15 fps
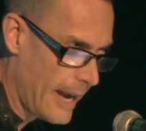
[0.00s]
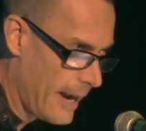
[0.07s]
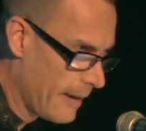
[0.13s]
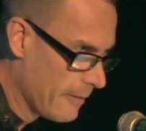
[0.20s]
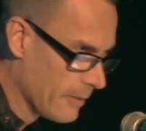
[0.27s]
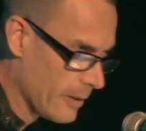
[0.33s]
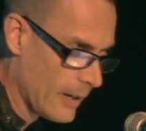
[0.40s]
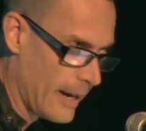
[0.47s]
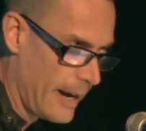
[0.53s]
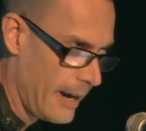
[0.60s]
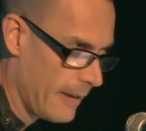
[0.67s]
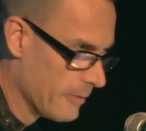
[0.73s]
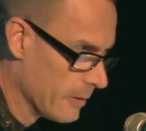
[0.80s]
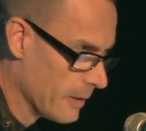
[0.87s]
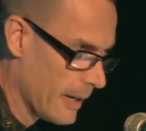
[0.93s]
ever
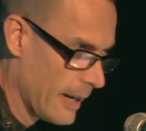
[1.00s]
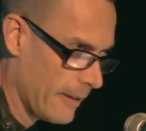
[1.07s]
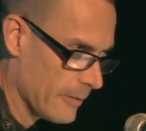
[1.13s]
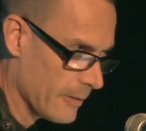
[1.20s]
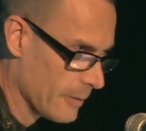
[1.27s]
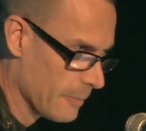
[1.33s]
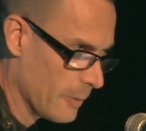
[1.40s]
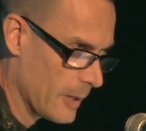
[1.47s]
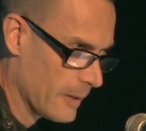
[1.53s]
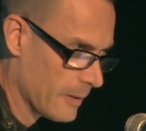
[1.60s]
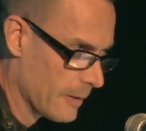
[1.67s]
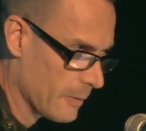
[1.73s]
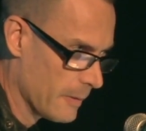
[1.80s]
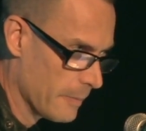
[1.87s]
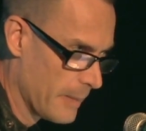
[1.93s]
want to
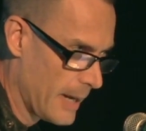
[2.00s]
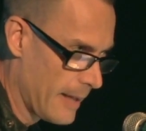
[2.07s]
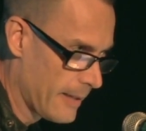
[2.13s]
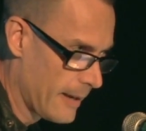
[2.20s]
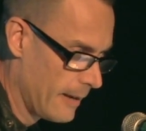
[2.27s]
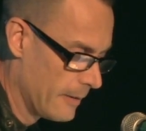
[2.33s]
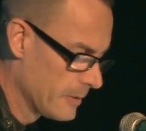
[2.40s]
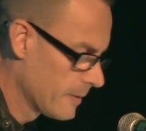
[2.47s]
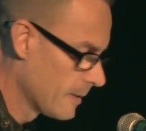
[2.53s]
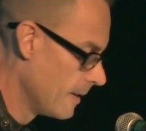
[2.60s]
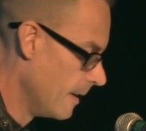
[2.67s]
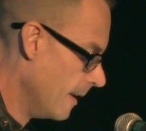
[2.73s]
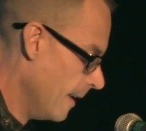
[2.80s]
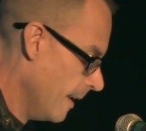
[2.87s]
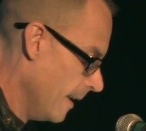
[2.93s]
go to a bathhouse.